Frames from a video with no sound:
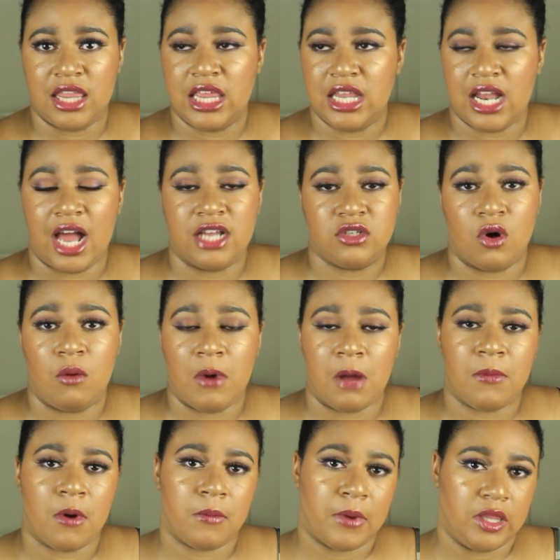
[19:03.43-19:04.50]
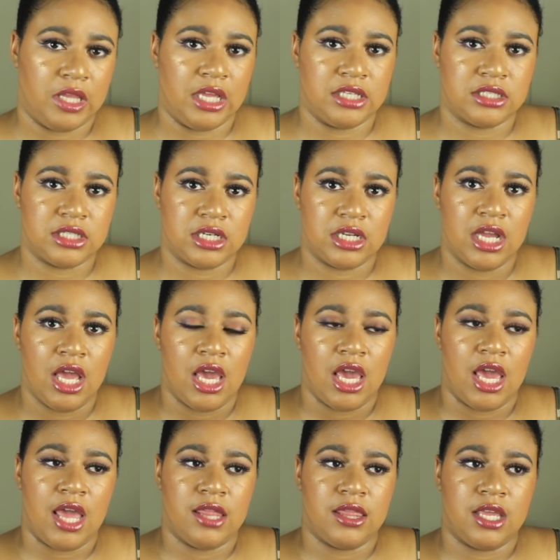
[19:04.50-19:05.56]
And then I told my mom about the incident,
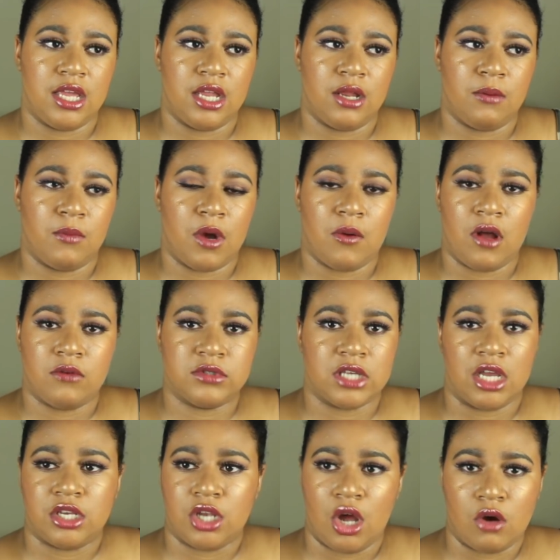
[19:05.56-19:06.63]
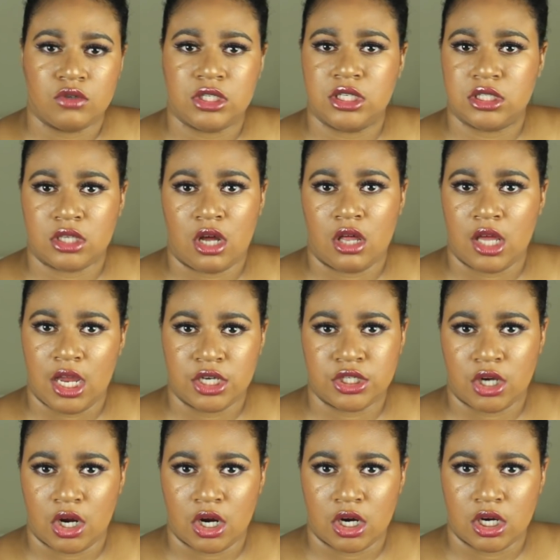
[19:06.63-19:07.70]
and then my mom was like, no, she's called
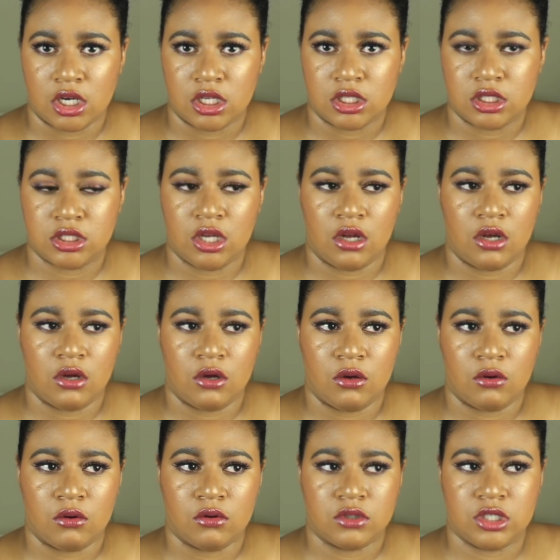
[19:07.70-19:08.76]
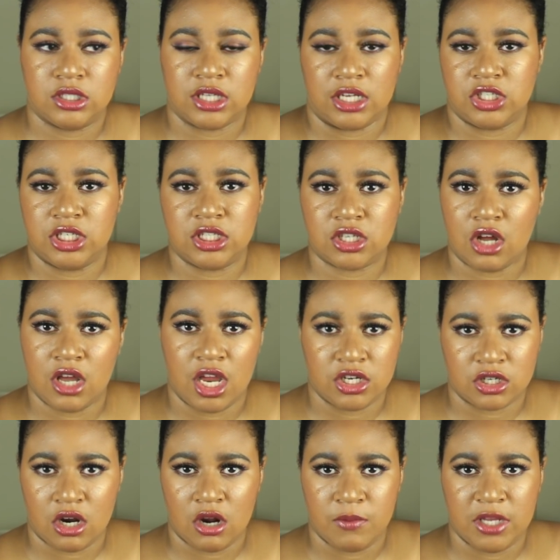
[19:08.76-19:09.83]
HR. So she's like, she's called
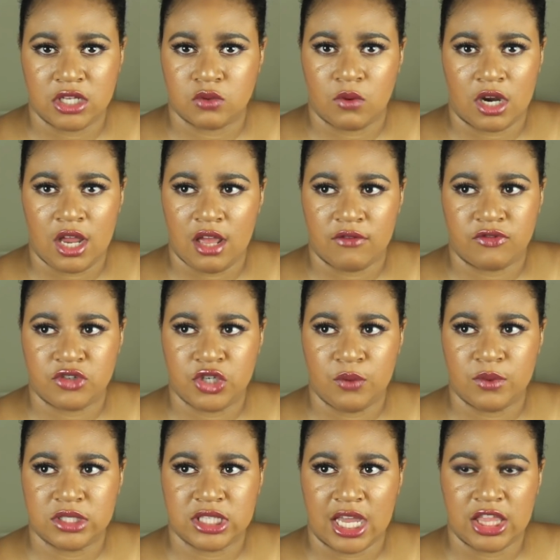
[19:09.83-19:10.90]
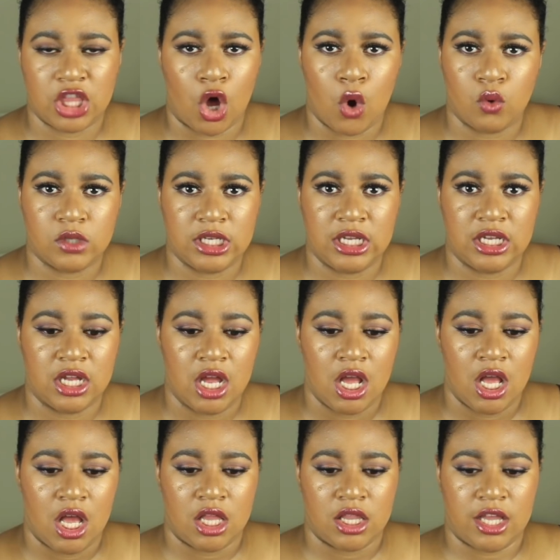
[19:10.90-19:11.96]
HR, because what if she was like the only,
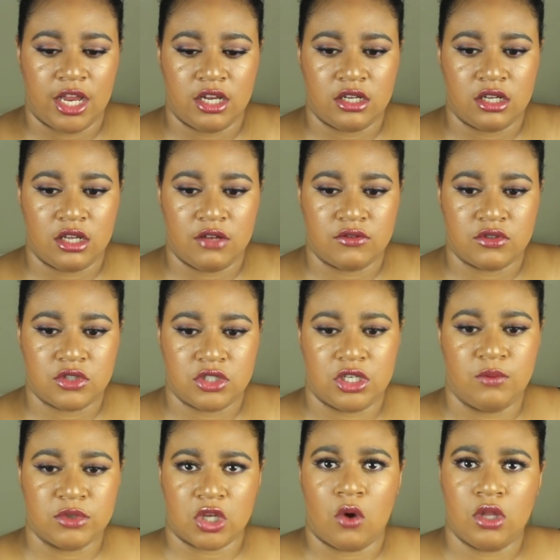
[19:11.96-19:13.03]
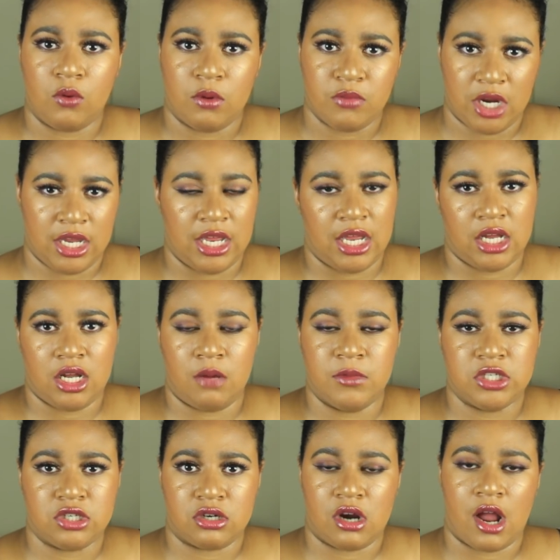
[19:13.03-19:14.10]
like if she was the only one bringing income
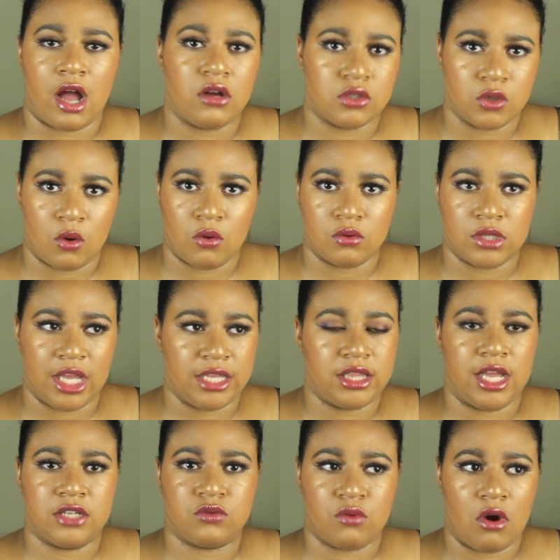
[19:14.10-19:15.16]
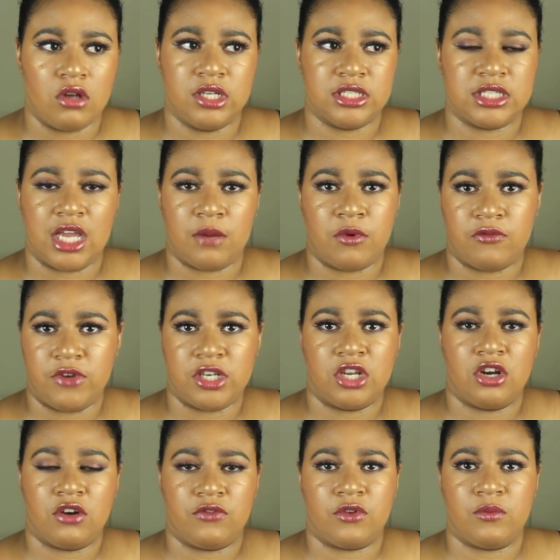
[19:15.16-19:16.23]
into her household, like that's wrong, that's like
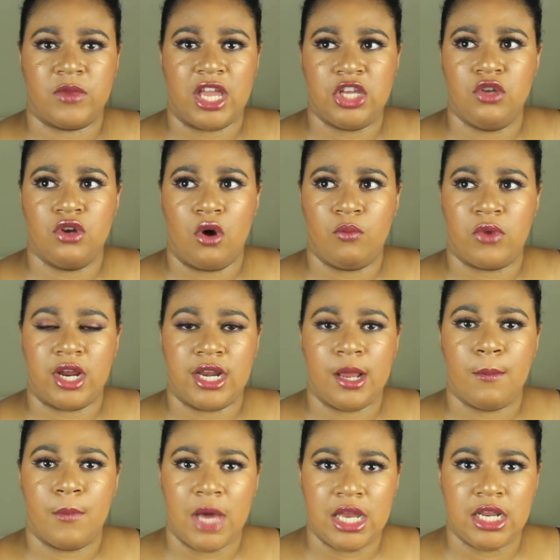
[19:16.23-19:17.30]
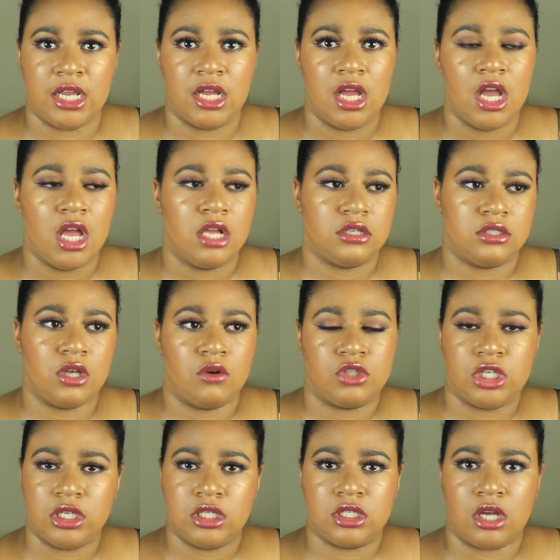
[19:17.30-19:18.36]
preventing her from like, you know, bringing in money. So
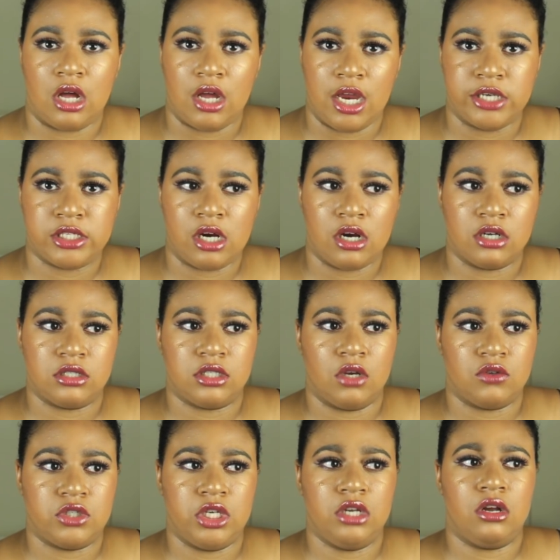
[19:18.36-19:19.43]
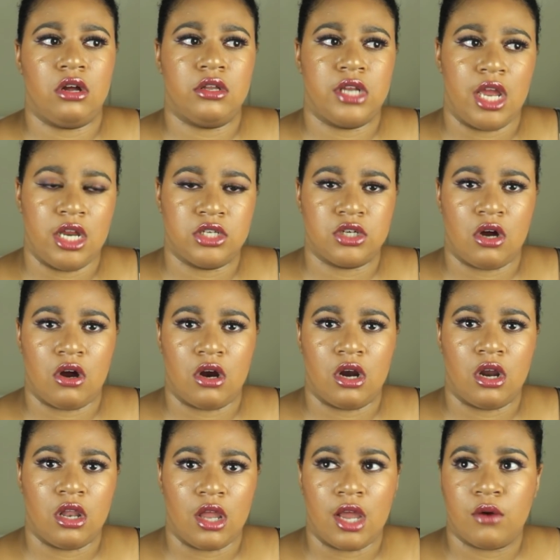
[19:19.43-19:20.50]
she needs to call HR. So she called
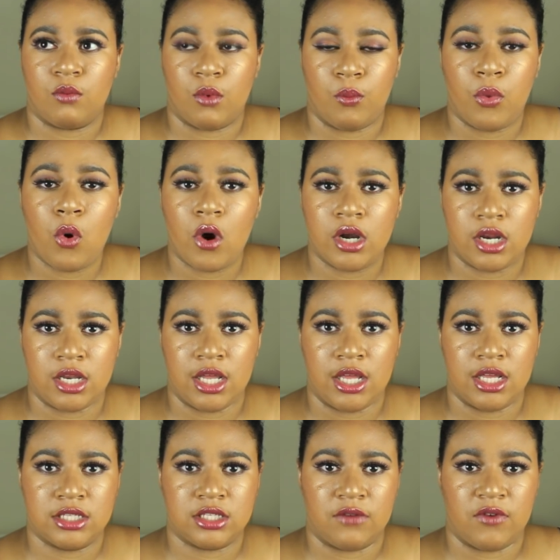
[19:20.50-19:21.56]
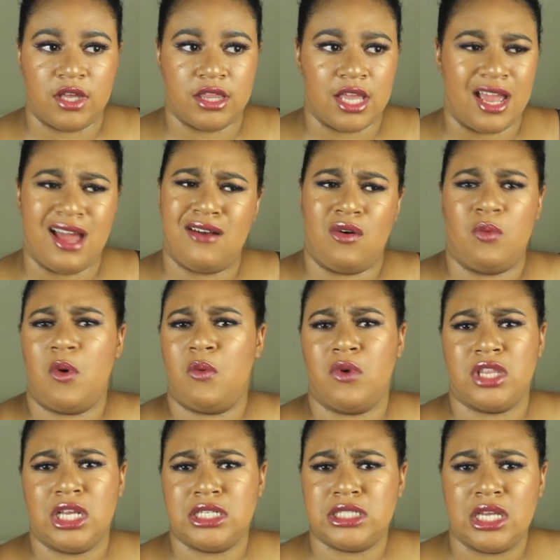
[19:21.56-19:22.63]
HR and like reported it and stuff like that. I don't remember
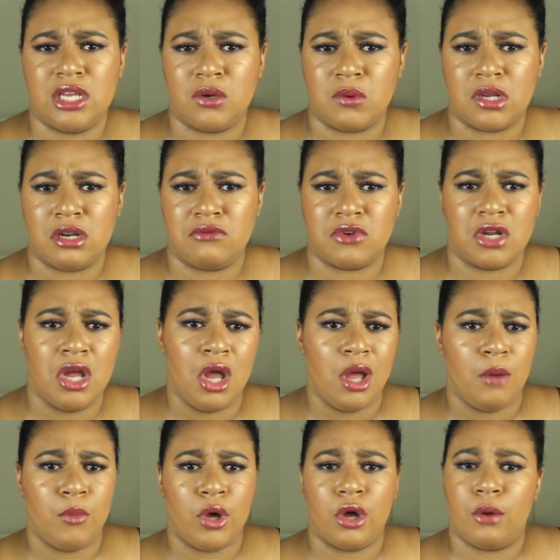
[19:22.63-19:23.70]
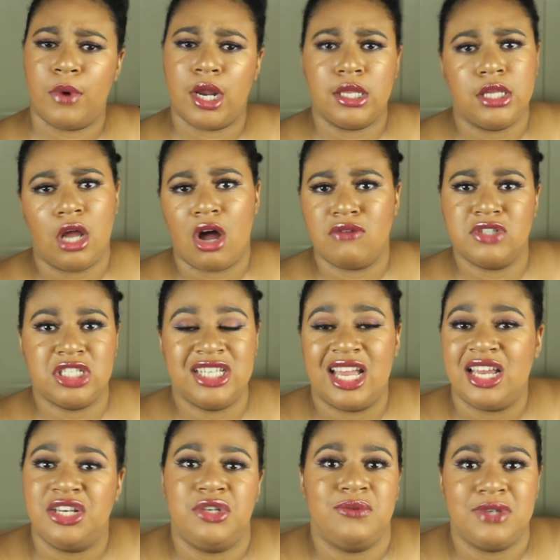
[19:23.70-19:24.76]
what they said or whatever, but apparently obviously
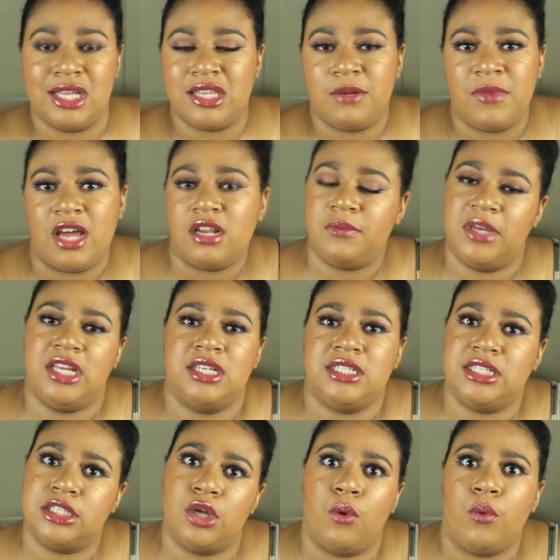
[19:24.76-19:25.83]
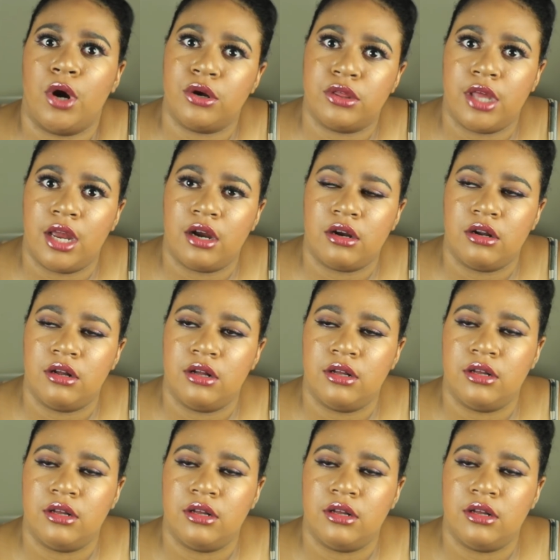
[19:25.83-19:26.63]
they didn't do nothing about it because he still worked there.